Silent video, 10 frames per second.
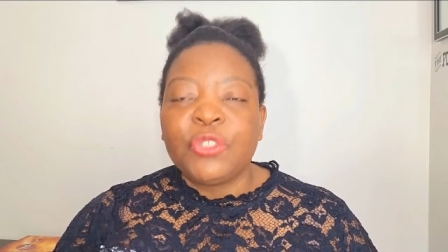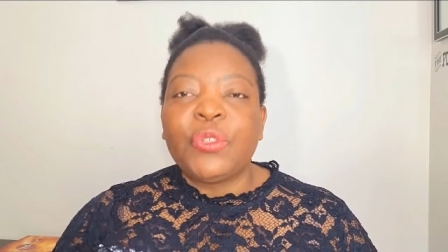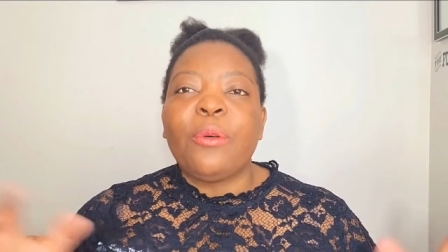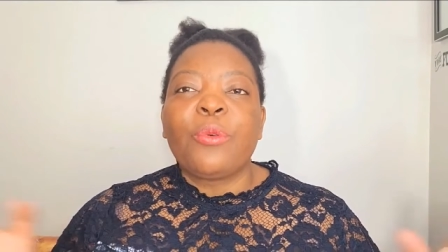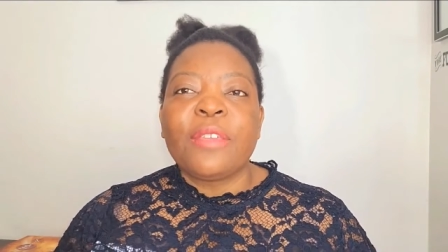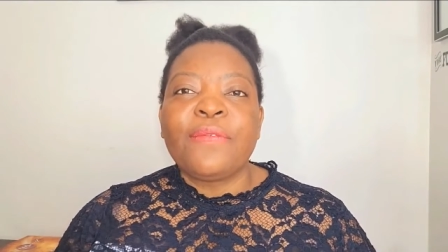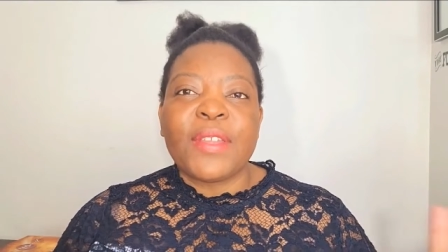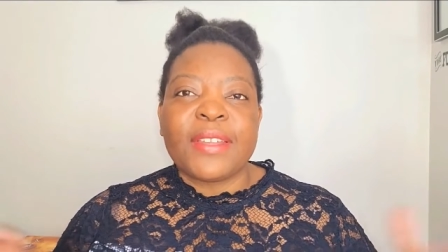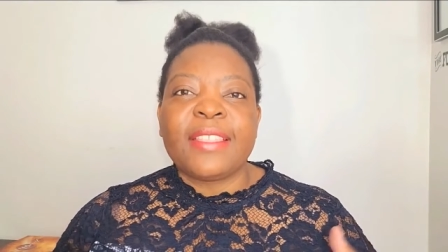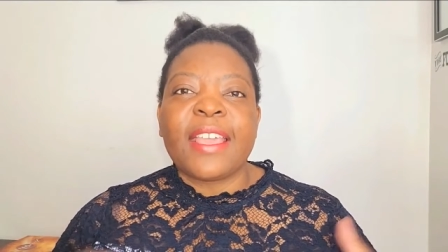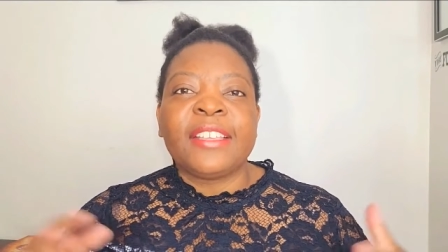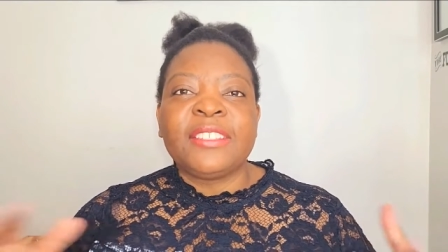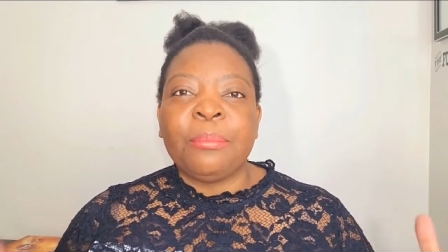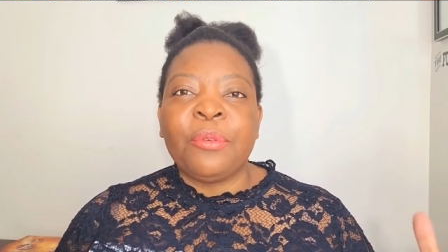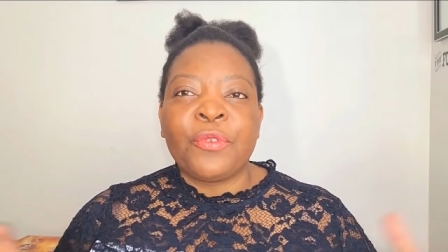So I will give you another
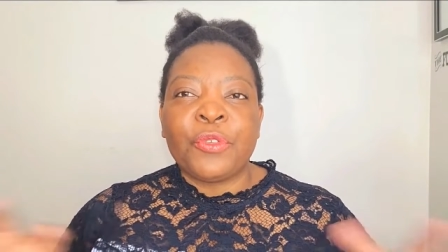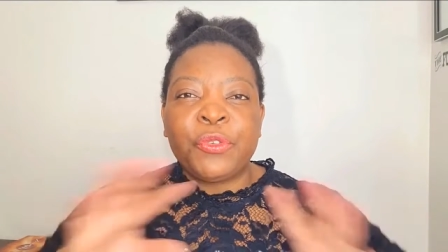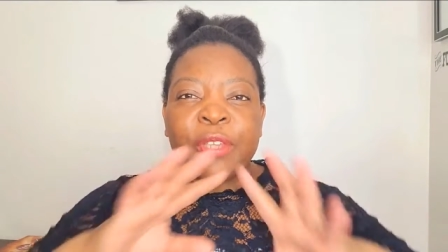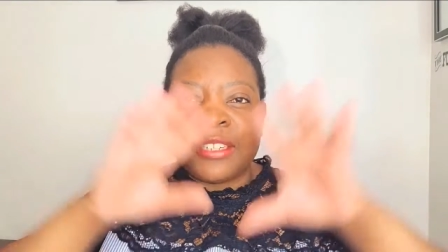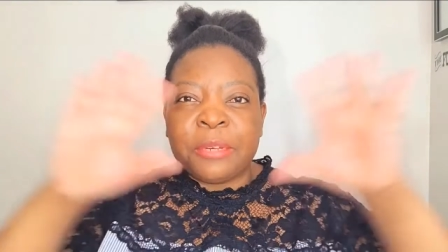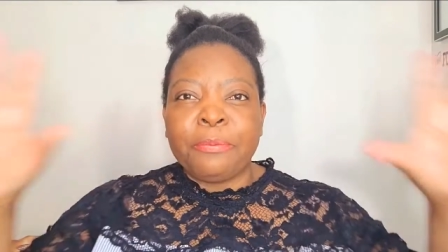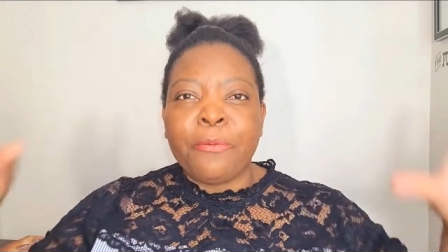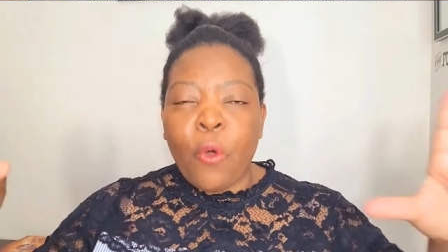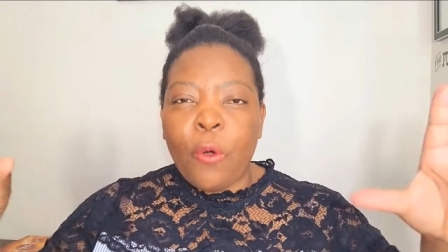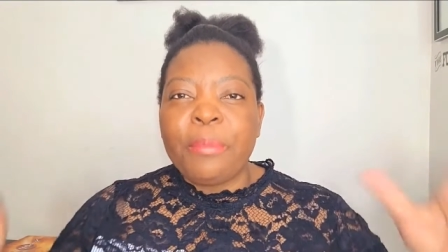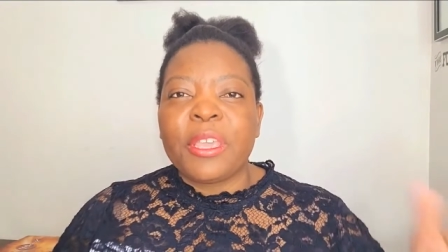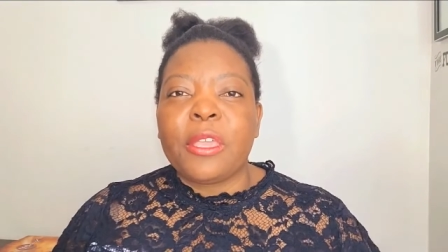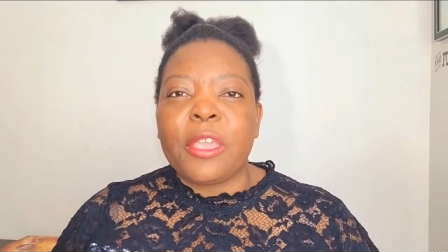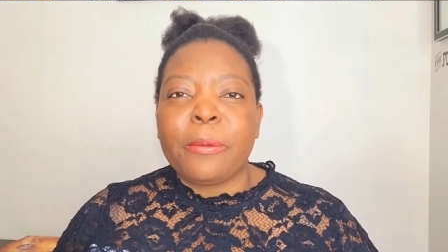example for you to get a whole big